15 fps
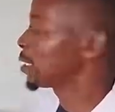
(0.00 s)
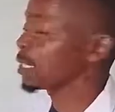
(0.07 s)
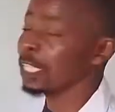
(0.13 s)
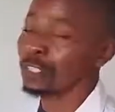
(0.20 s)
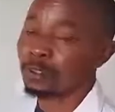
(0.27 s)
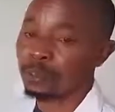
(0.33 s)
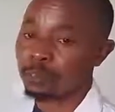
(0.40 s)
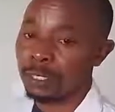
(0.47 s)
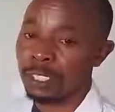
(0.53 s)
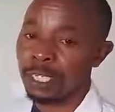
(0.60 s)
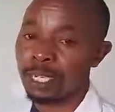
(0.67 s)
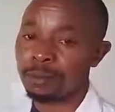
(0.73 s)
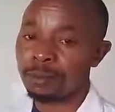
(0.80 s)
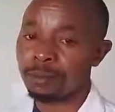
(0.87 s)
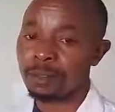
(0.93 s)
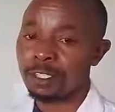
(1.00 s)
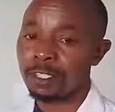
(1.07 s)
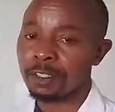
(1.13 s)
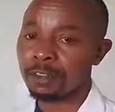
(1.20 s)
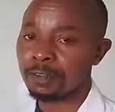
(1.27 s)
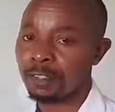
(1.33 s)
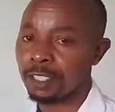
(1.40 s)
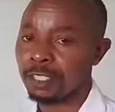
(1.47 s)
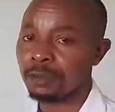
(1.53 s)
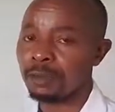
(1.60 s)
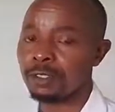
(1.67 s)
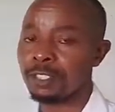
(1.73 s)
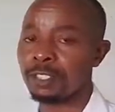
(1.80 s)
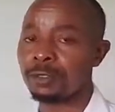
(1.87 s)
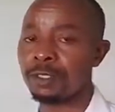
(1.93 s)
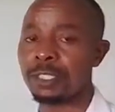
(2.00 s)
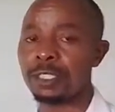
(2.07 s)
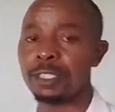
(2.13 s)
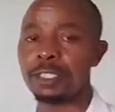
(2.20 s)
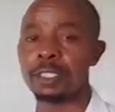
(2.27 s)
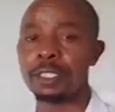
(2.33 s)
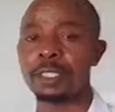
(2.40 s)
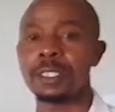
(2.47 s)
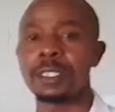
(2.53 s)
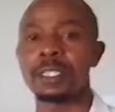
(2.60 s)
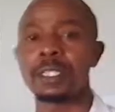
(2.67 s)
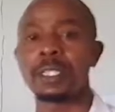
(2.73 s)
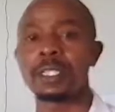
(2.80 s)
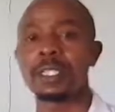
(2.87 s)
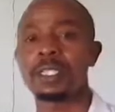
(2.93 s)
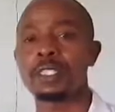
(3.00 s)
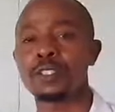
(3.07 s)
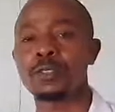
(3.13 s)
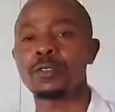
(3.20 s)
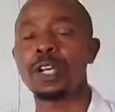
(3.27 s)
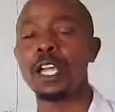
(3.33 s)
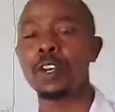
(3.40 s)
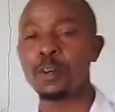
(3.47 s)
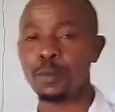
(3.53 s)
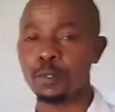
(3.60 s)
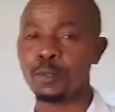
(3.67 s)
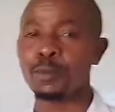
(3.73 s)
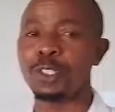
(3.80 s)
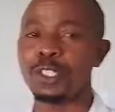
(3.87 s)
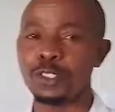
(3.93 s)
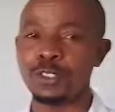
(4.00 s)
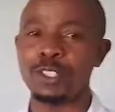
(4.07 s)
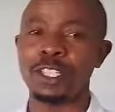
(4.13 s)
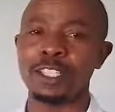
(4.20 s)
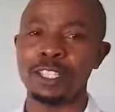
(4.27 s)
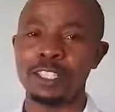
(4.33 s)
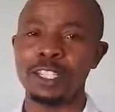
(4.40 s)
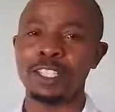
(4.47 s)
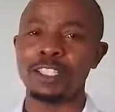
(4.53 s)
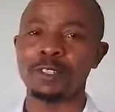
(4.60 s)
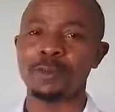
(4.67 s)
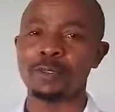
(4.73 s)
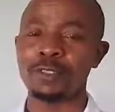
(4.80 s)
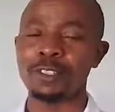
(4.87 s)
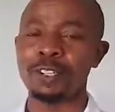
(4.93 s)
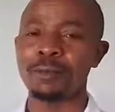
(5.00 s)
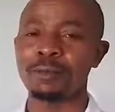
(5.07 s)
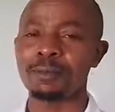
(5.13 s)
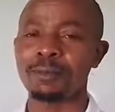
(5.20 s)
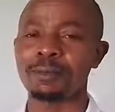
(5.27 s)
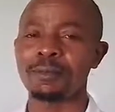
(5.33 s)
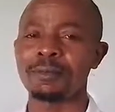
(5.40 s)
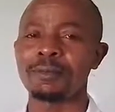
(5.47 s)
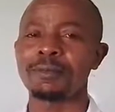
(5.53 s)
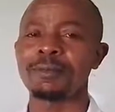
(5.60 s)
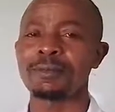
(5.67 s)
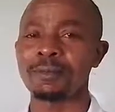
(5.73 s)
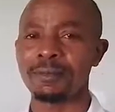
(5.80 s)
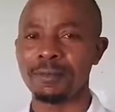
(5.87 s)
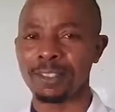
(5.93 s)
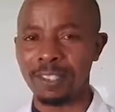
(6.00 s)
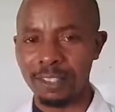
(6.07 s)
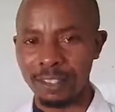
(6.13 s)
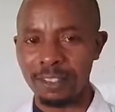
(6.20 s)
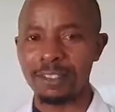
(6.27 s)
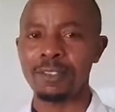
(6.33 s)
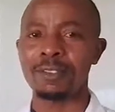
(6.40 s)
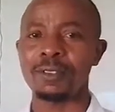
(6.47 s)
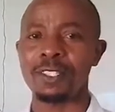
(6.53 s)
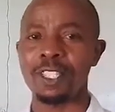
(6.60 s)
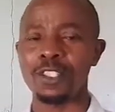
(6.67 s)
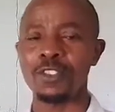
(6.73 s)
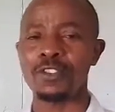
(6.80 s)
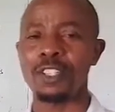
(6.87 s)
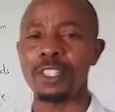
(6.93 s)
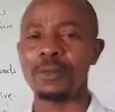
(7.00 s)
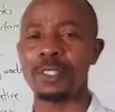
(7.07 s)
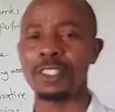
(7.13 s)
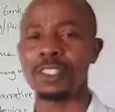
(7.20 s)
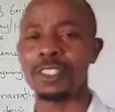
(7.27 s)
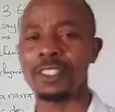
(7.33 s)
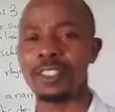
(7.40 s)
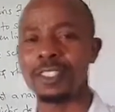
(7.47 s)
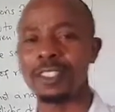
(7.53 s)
that we become very good students. So I hope to meet you in the next program. Thank you very much.